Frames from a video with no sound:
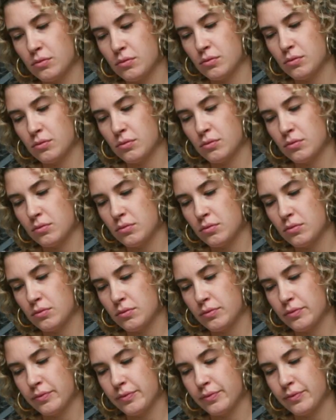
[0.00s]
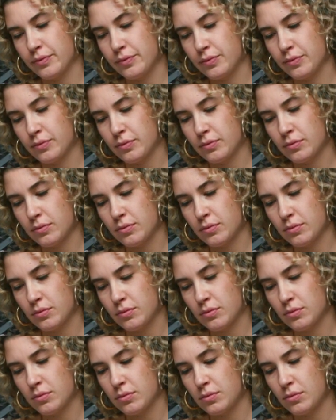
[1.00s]

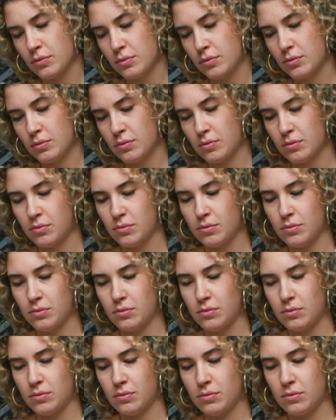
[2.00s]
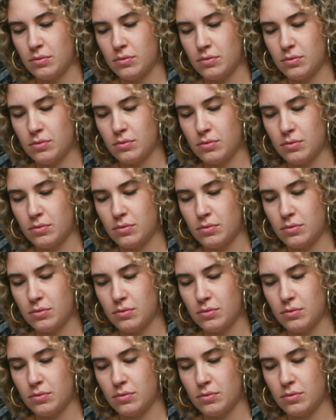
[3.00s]
No words are spoken by the person on screen.